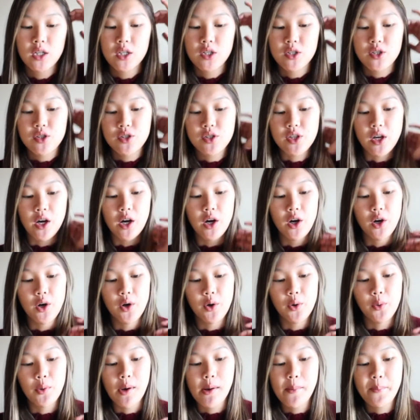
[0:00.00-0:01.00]

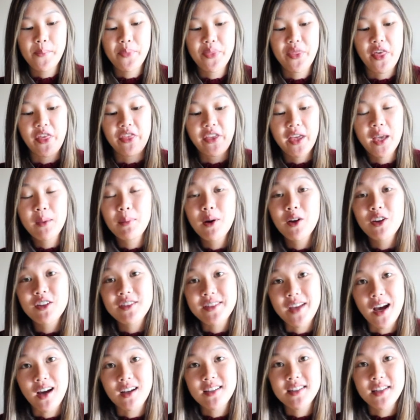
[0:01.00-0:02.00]
So the thing about
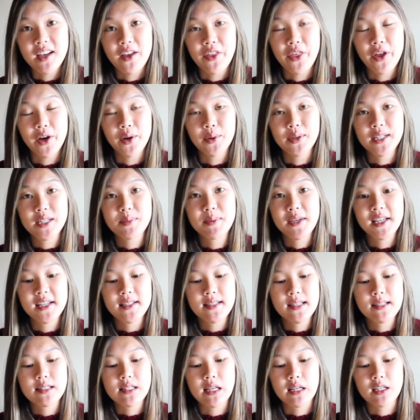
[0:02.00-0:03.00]
Asakusa though is because
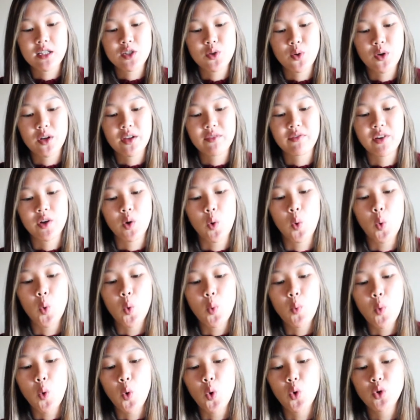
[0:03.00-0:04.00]
it's like sort of a
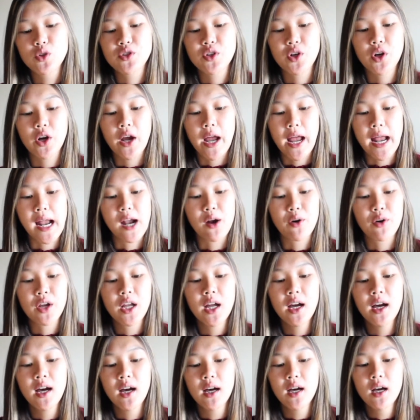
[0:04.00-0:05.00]
older
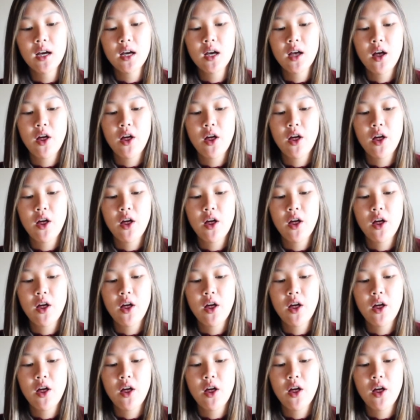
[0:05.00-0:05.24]
area,